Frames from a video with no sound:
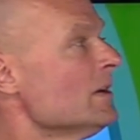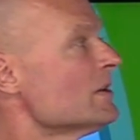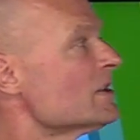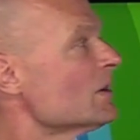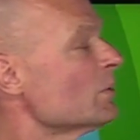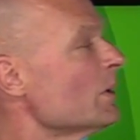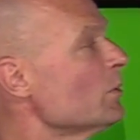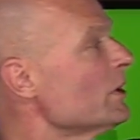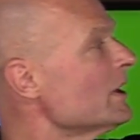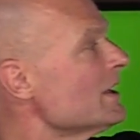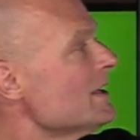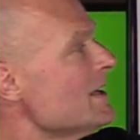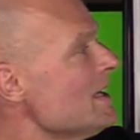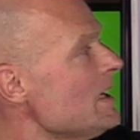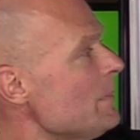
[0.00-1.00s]
So we want to
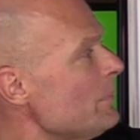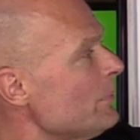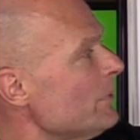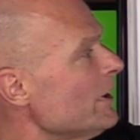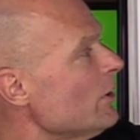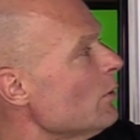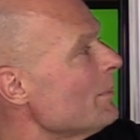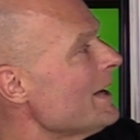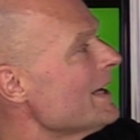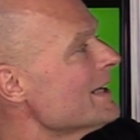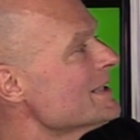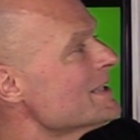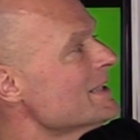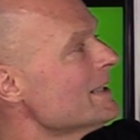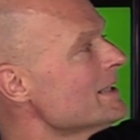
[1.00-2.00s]
keep the
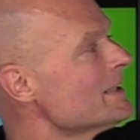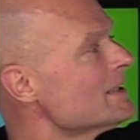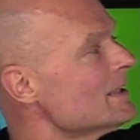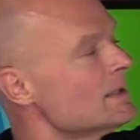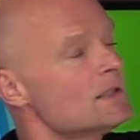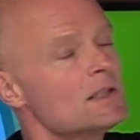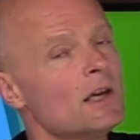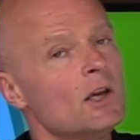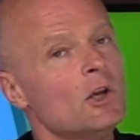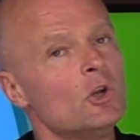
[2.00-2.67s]
omega-6s